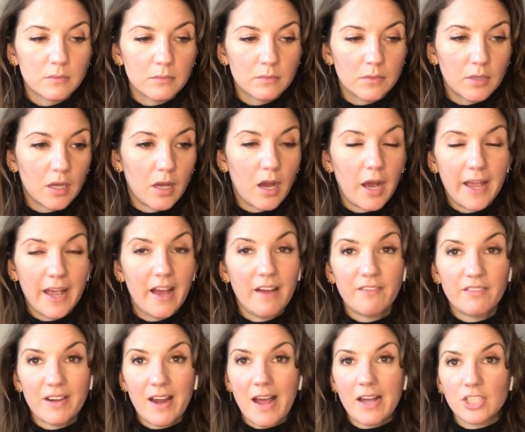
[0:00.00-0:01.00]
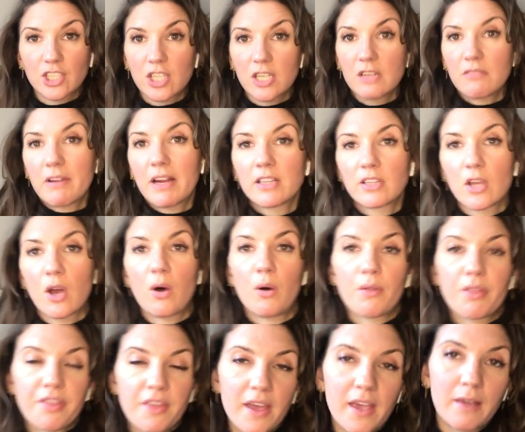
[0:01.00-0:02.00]
that I haven't actually read the whole
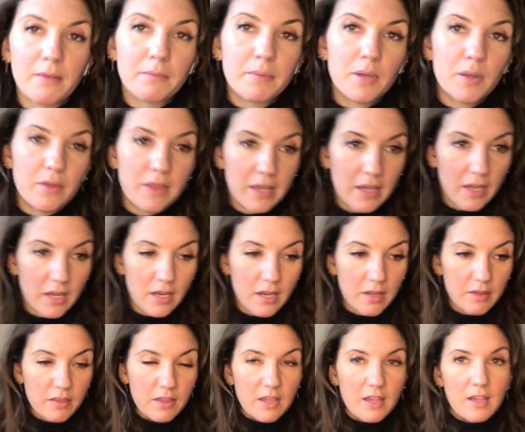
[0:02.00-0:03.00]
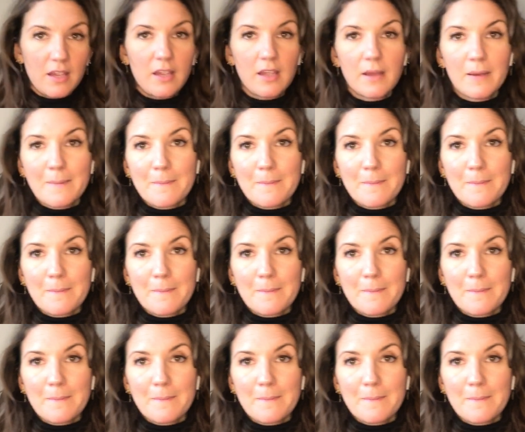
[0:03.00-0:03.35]
thing, but they the